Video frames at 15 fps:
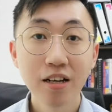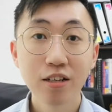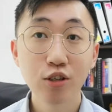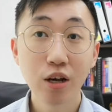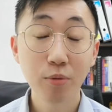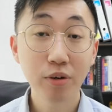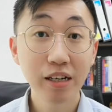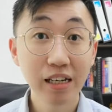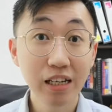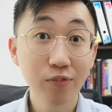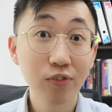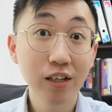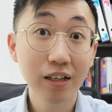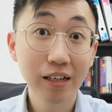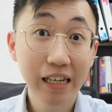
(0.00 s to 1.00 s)
So I'm going to
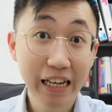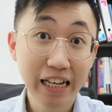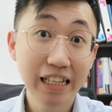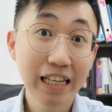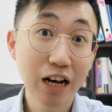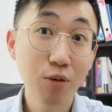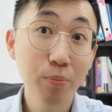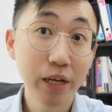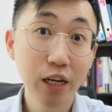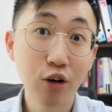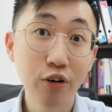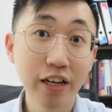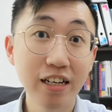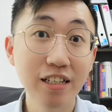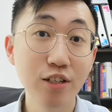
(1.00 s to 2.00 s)
leave the link down
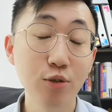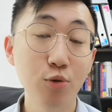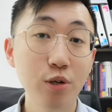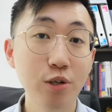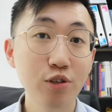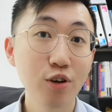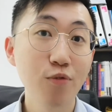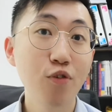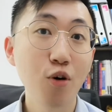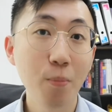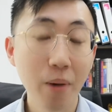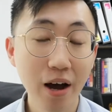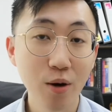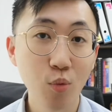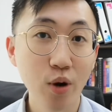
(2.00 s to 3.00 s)
below in the description for
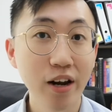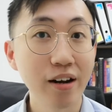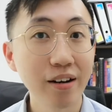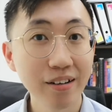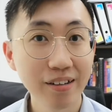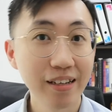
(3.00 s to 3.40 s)
part 1.